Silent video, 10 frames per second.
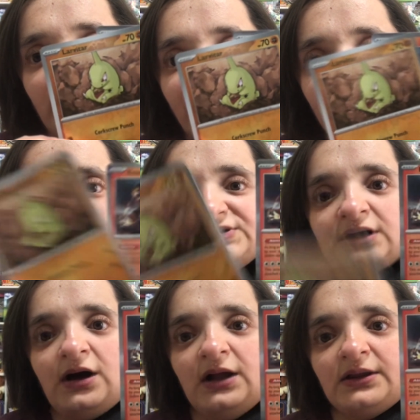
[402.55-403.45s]
Reverse
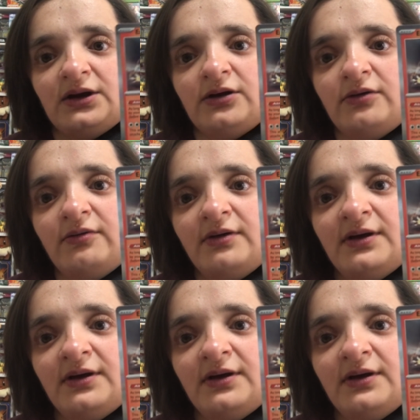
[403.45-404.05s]
Hollow.